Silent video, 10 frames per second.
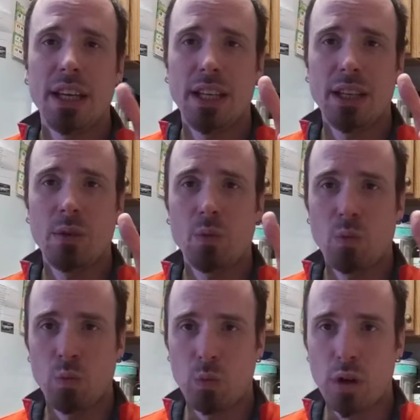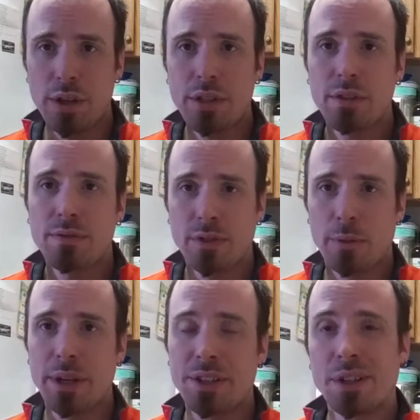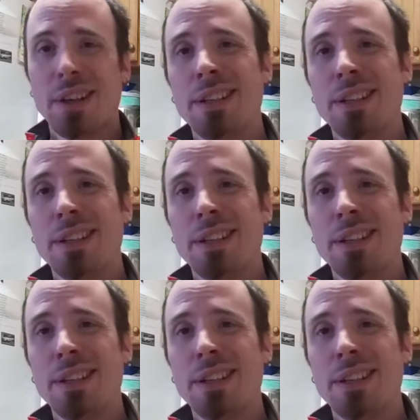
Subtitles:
in one fermenter